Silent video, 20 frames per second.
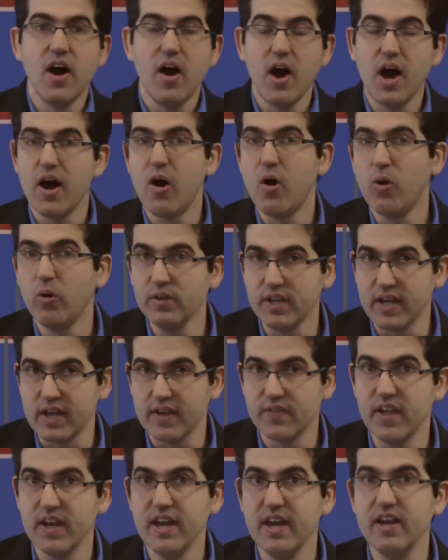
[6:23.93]
uh,
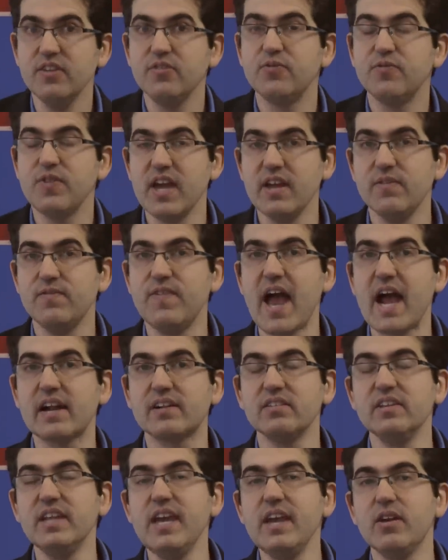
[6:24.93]
holding that it is, in fact,
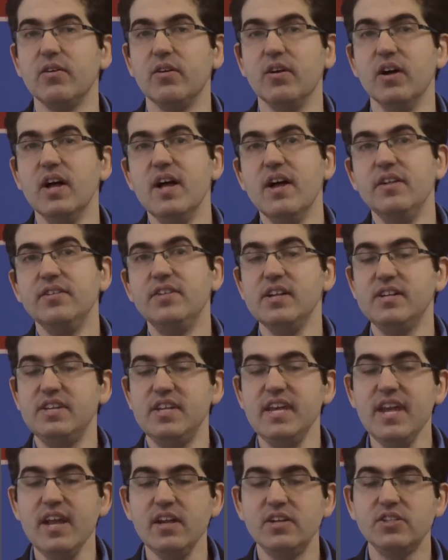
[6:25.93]
legal to
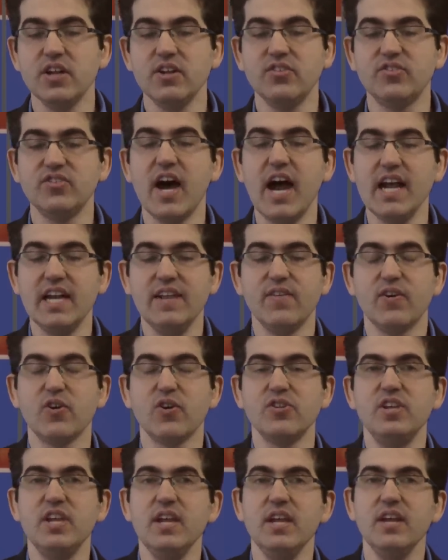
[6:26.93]
teach scientific
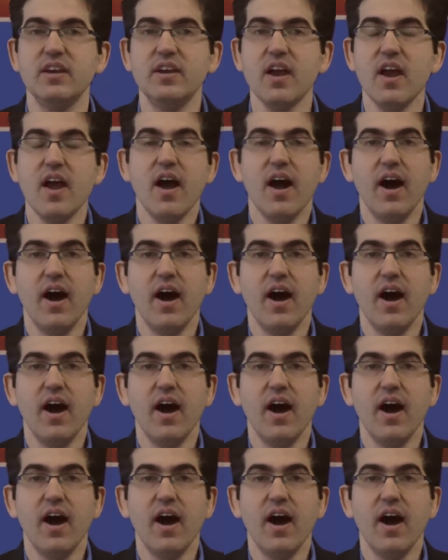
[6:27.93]
critique